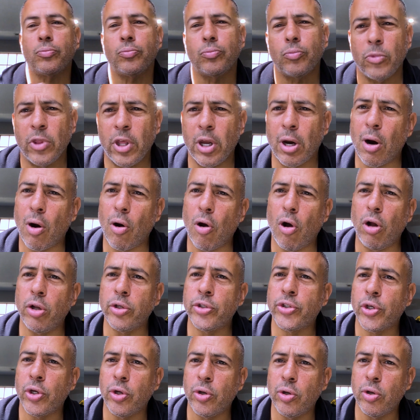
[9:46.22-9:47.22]
There are
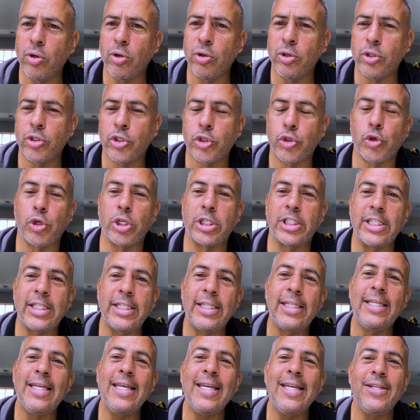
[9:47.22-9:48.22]
also
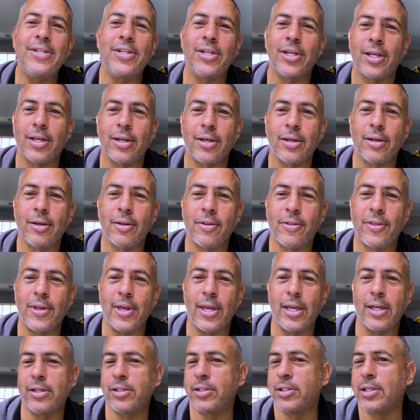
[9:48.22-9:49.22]
strategic
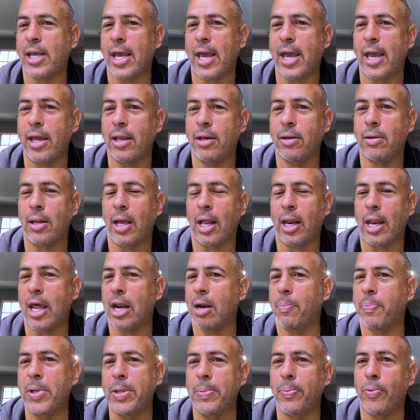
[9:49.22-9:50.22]
things that a lot
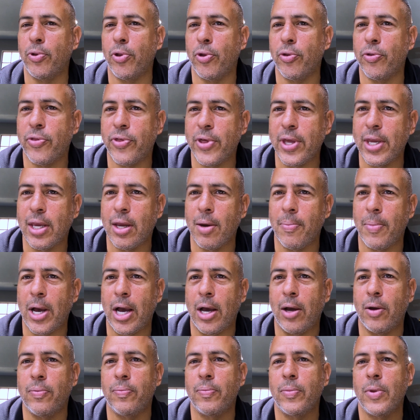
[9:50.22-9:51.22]
of people don't think
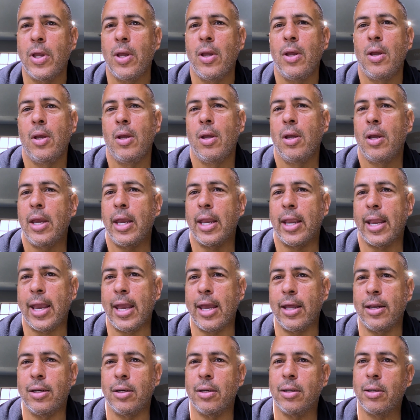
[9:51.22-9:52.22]
about.
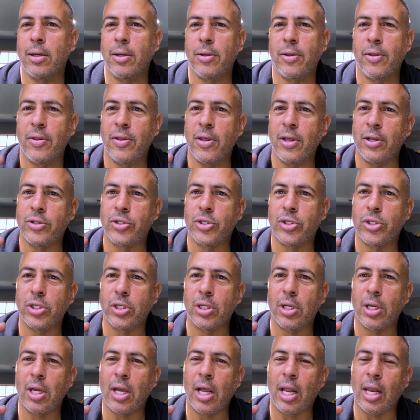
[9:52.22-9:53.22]
Again,
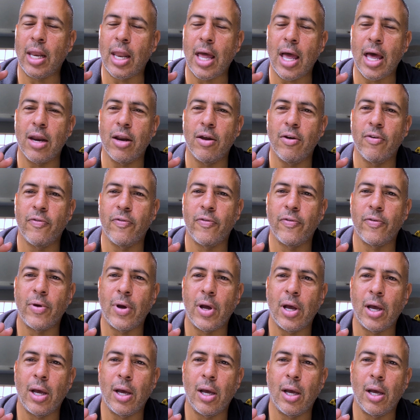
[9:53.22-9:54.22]
it's a lot
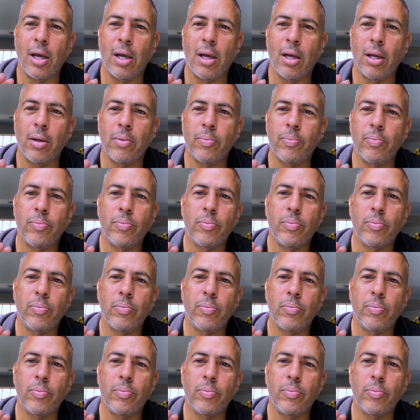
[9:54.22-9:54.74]
of